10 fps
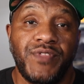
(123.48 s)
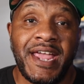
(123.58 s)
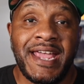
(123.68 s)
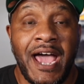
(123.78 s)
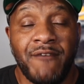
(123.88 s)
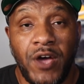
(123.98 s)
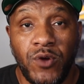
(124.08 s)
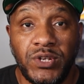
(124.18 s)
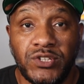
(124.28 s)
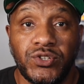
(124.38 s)
they have
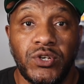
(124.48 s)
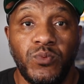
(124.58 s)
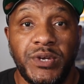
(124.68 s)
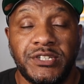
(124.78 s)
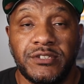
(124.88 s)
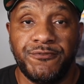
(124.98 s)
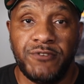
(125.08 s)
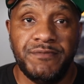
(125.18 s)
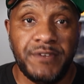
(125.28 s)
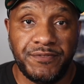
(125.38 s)
only 2, which is a
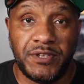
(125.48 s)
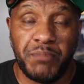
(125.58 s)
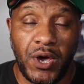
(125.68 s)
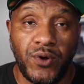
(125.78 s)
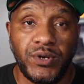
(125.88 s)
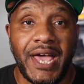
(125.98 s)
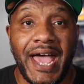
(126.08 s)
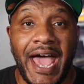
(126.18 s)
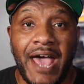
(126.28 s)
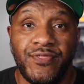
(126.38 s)
350 Bone
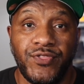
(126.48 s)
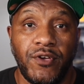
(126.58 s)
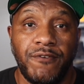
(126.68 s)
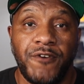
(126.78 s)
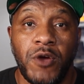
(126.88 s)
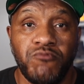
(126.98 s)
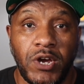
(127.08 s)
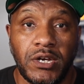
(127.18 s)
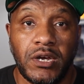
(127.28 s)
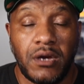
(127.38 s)
and the Foam
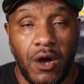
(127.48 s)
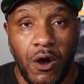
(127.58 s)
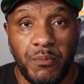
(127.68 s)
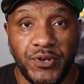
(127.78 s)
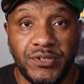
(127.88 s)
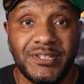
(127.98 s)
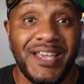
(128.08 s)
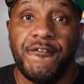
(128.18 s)
Runner Carbons.